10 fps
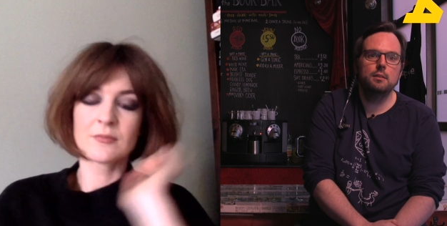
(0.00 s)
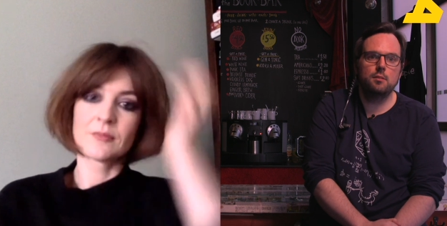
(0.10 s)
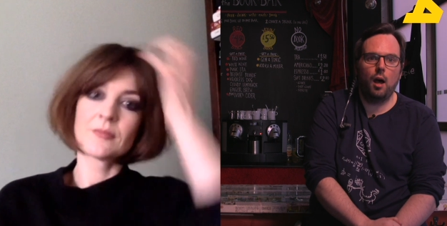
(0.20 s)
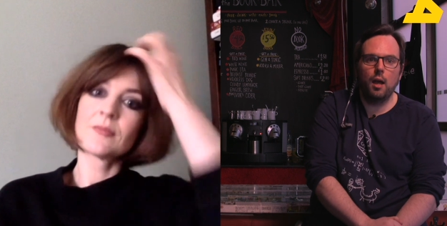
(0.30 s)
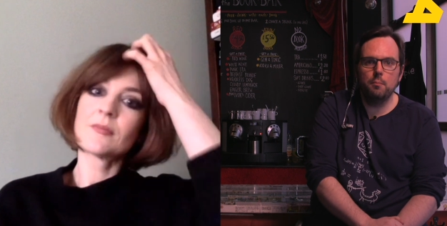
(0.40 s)

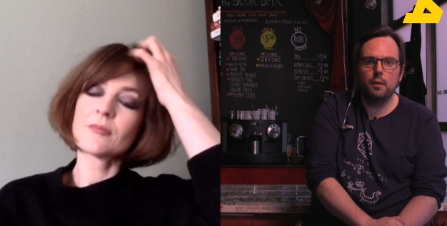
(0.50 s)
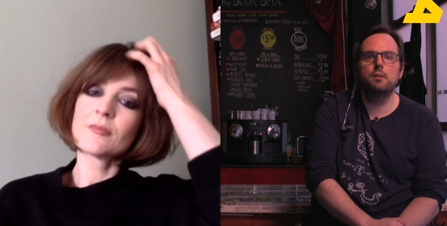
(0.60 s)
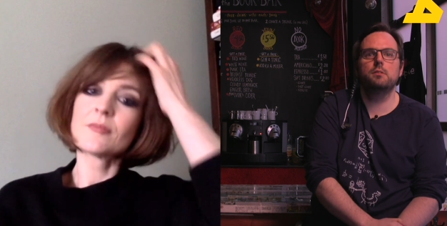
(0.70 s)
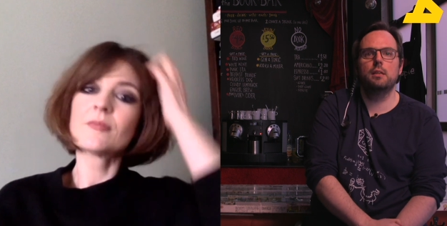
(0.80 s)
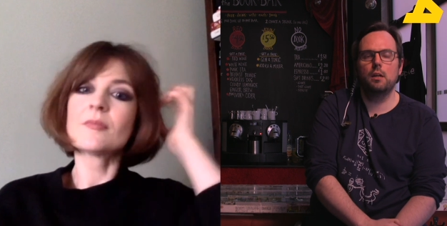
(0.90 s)
Speaker 1: time
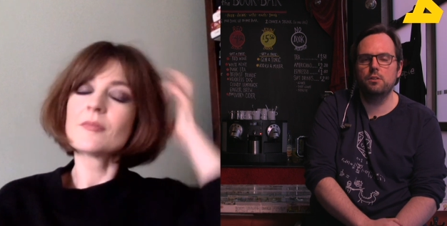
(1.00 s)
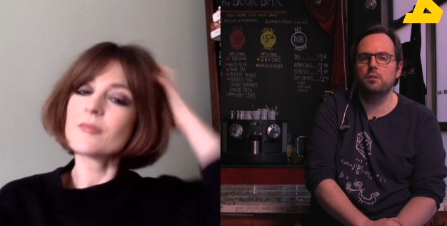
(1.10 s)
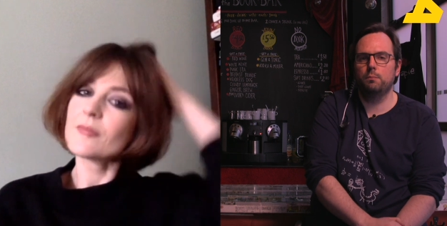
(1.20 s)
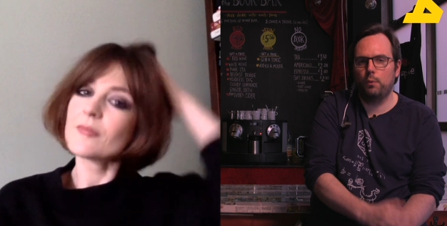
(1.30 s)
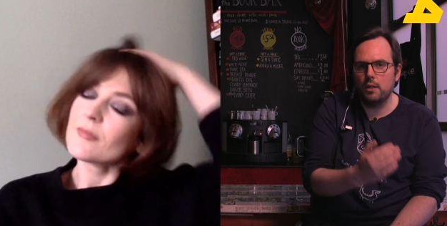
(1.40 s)
because of the
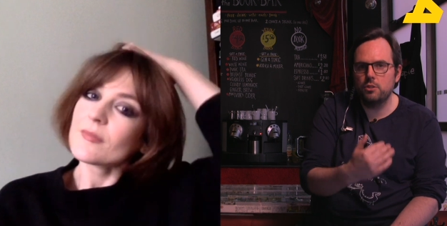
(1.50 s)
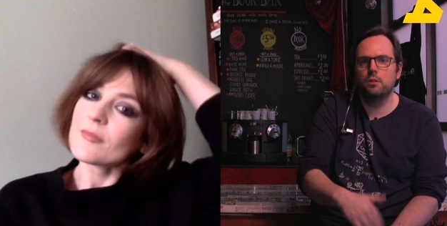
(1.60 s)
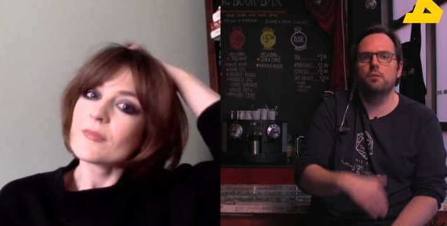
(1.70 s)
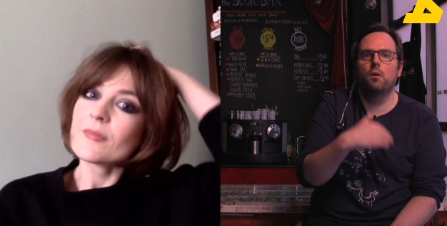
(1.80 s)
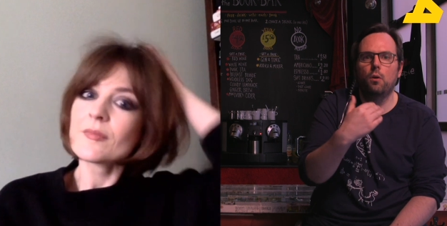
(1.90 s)
urgent pressure
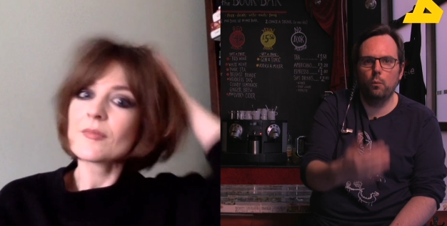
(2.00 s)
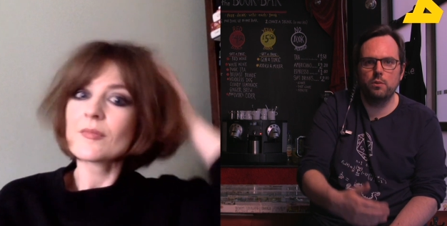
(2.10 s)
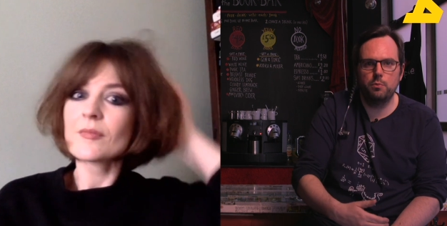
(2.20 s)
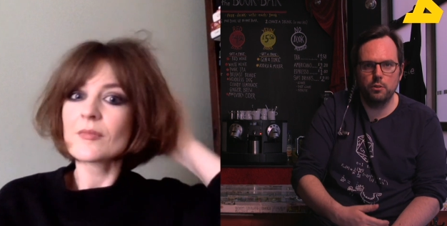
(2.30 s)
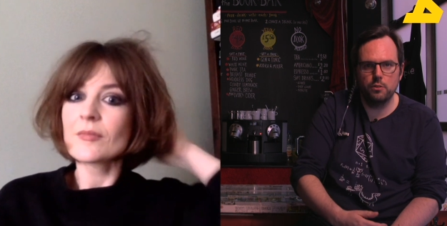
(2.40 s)
of
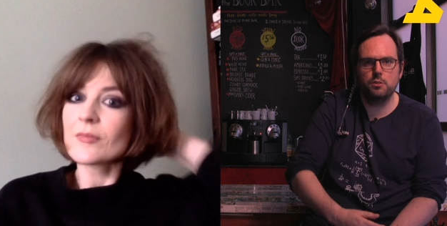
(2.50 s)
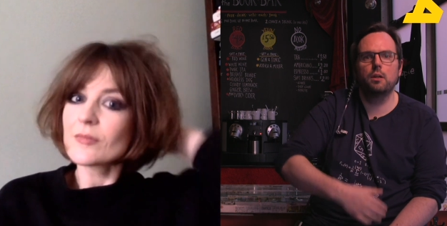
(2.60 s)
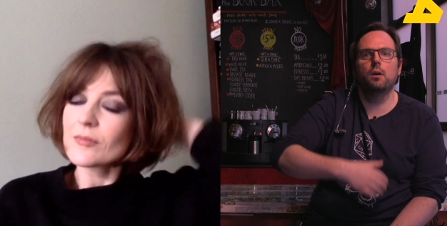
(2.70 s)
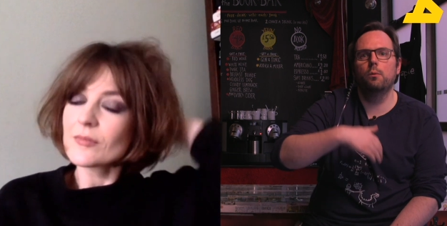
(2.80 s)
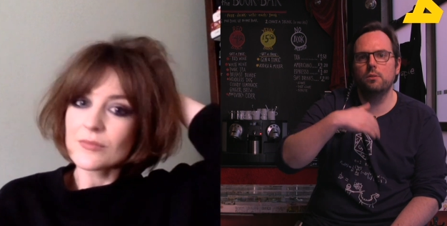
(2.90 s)
always
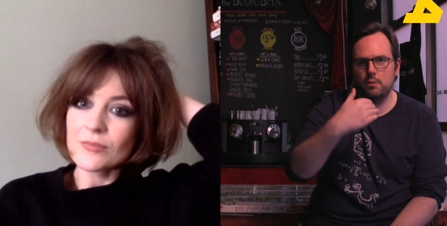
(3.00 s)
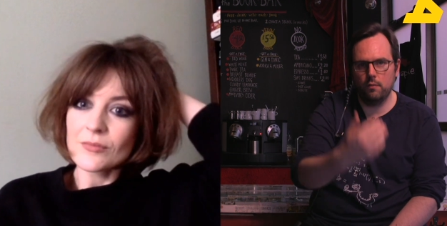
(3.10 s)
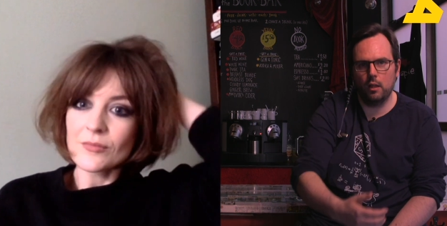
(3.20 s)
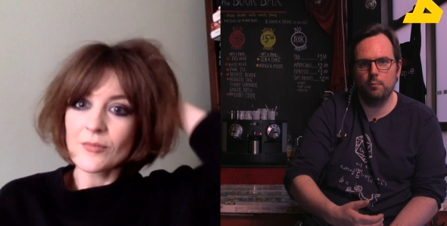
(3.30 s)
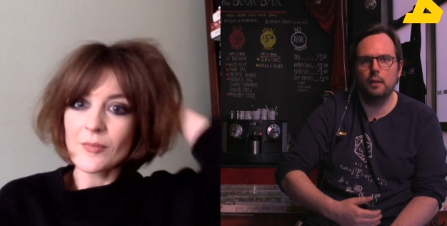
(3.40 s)
producing, always
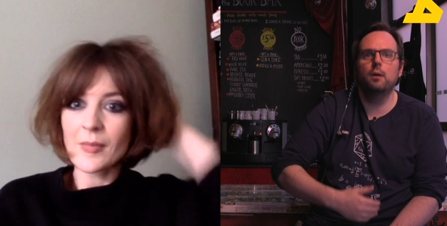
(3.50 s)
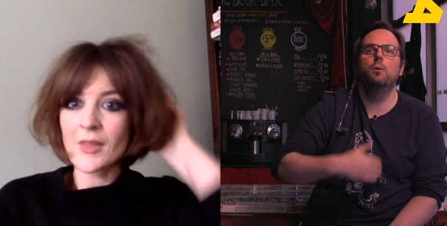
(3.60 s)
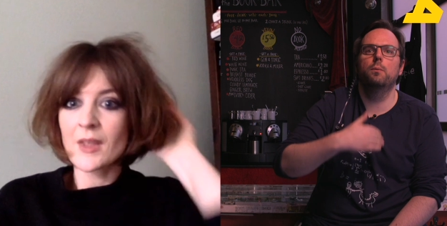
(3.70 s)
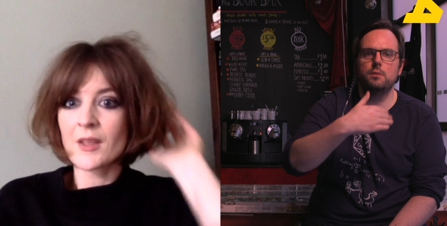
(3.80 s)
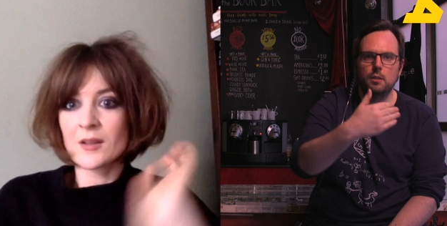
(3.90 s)
developing,
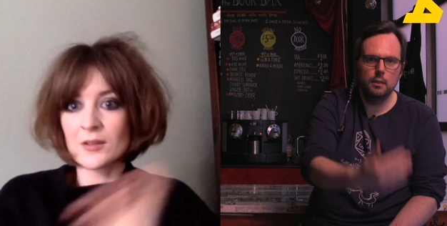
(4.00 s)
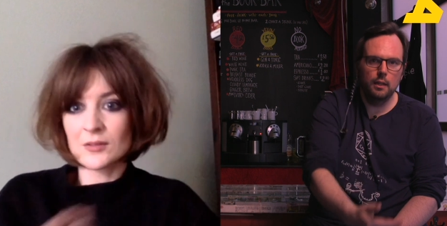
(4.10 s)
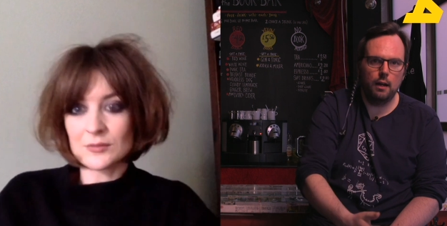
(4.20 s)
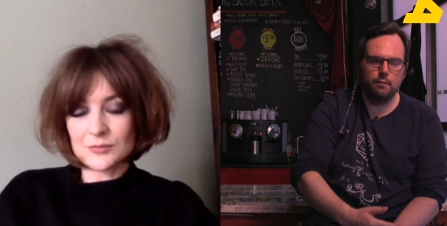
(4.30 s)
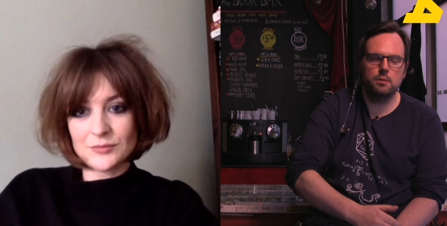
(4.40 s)
always
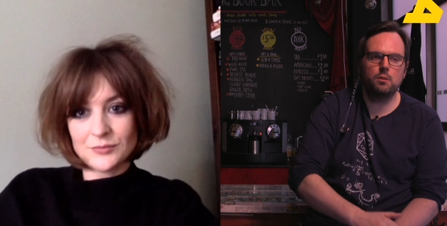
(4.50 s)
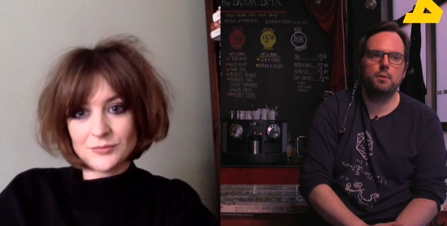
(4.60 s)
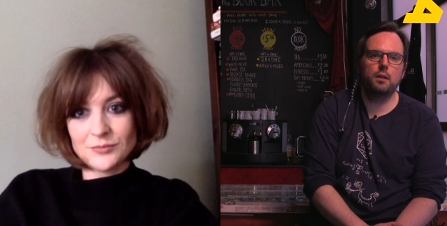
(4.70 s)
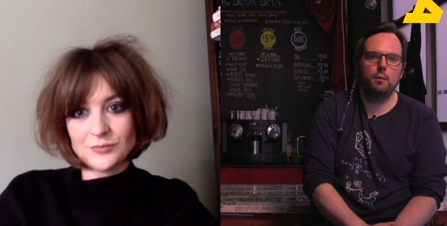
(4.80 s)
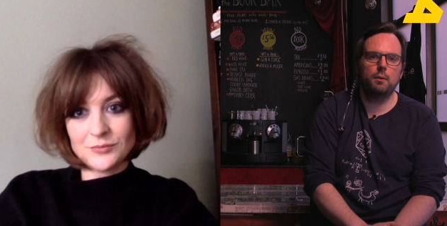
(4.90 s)
having
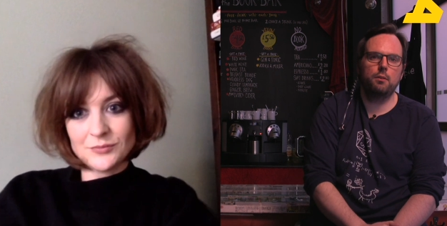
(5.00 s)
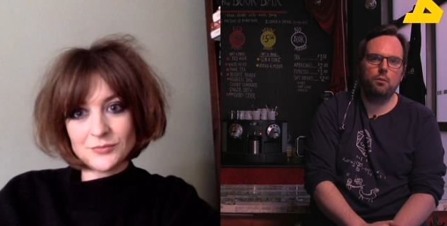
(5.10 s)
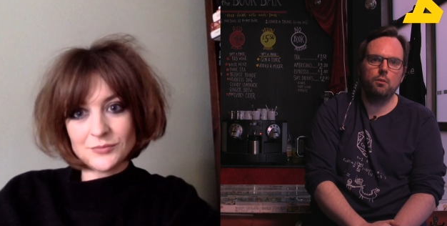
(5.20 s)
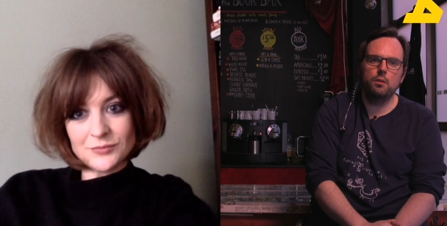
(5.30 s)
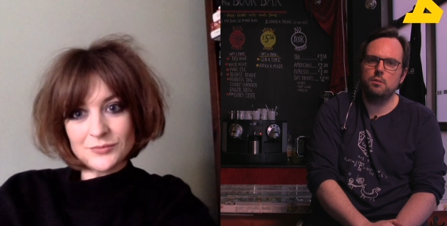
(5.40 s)
something coming
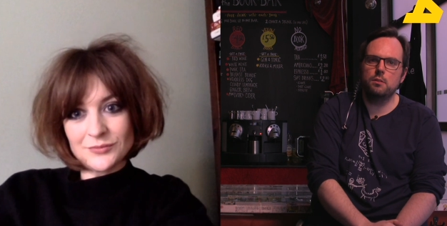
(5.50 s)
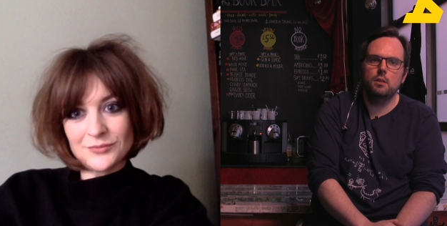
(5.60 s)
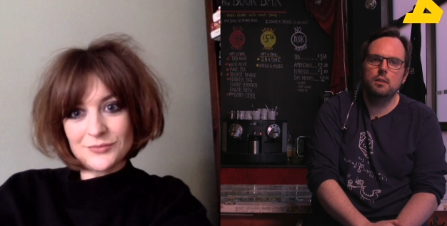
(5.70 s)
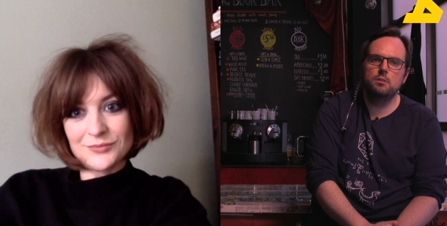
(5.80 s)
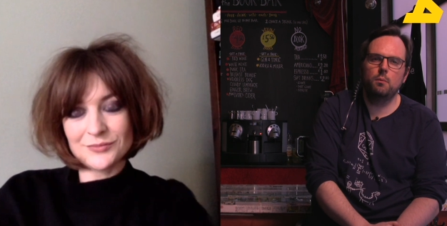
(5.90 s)
through? Is there
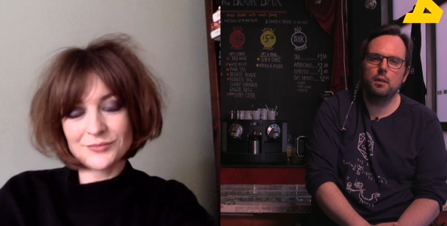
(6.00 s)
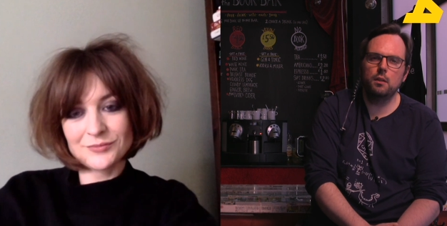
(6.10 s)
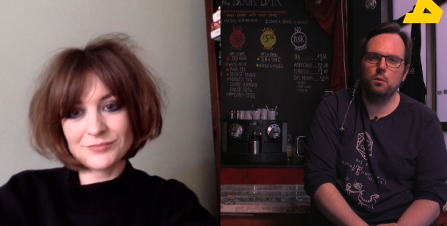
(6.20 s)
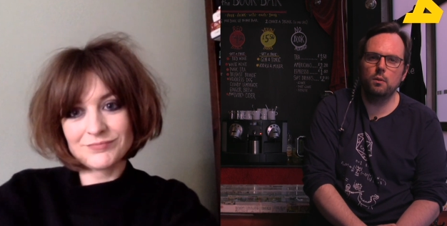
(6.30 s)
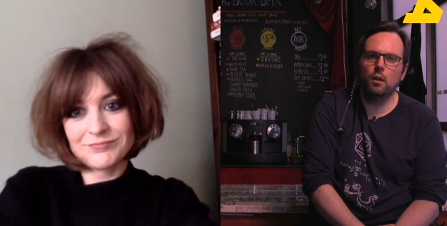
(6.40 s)
something
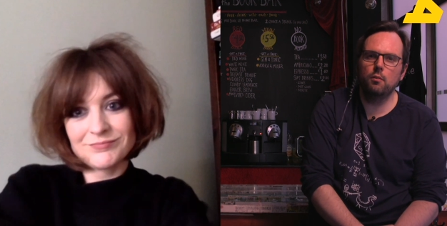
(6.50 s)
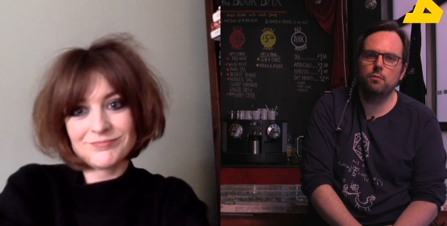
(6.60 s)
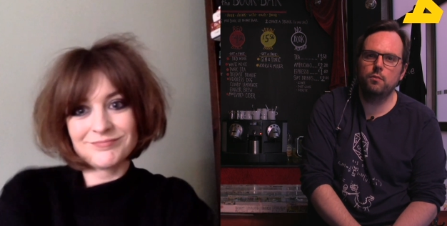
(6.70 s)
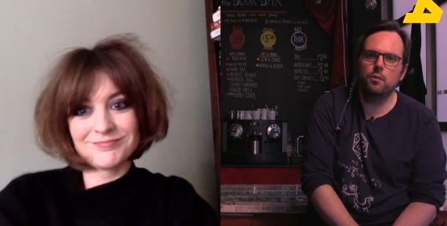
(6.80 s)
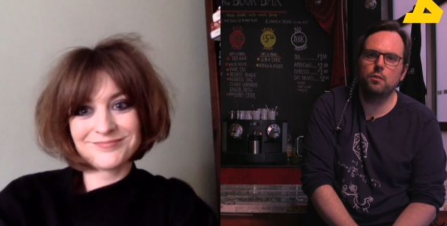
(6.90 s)
that you would love
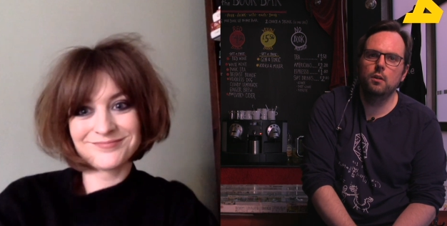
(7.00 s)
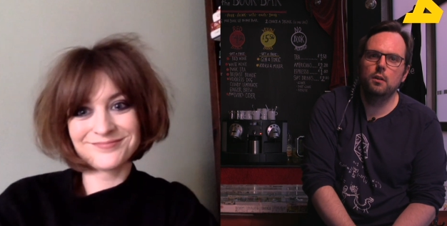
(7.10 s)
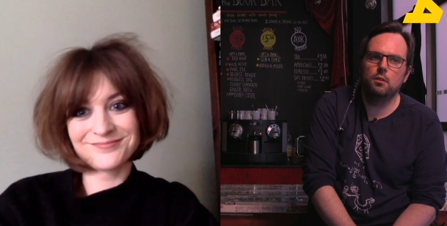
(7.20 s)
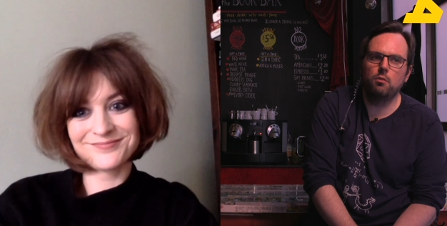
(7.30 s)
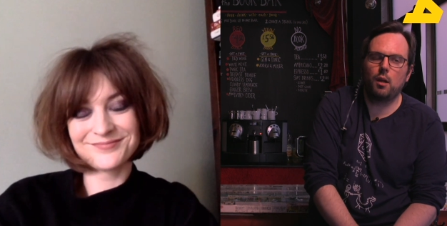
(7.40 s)
to
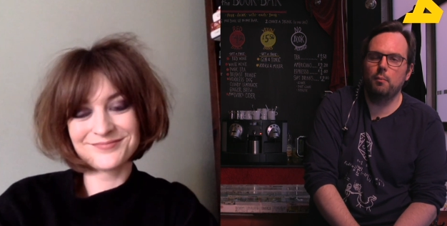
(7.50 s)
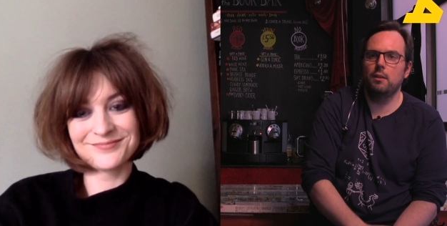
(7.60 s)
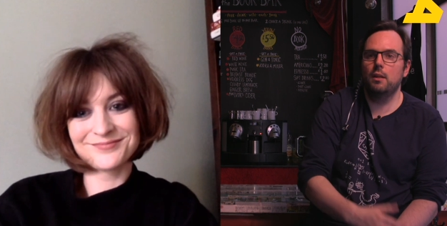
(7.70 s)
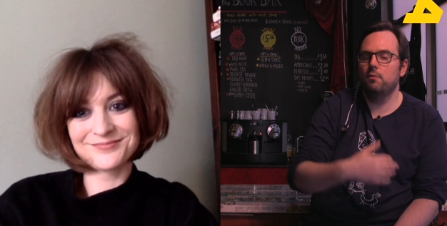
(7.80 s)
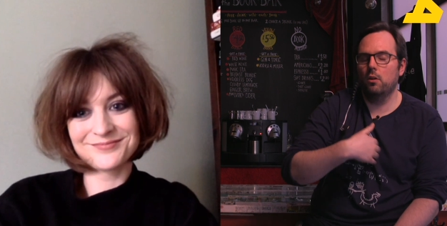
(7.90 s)

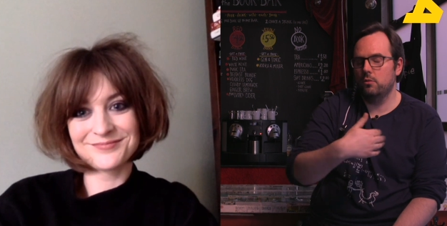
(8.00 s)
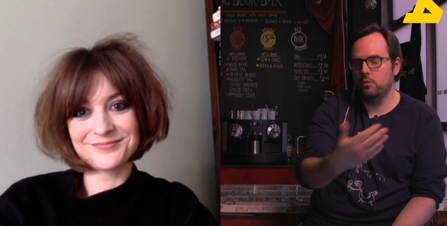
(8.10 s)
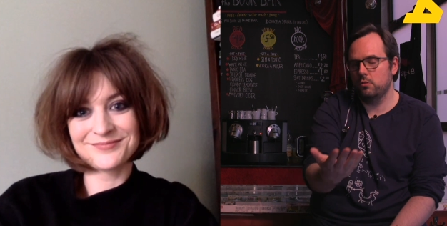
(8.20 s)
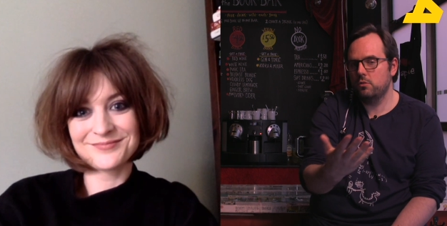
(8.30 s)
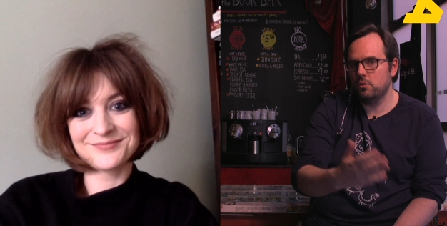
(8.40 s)
recommend, even not
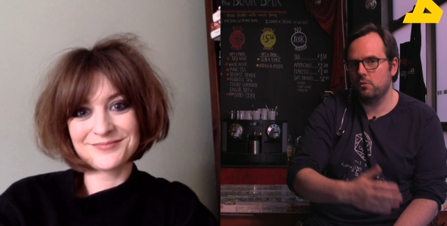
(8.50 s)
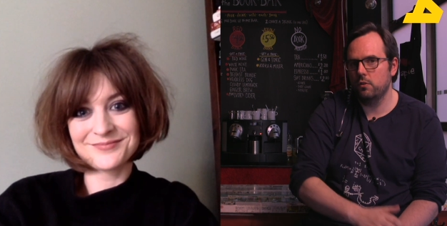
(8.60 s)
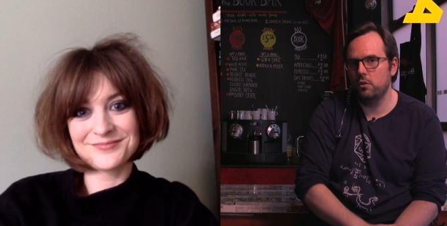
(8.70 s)
just for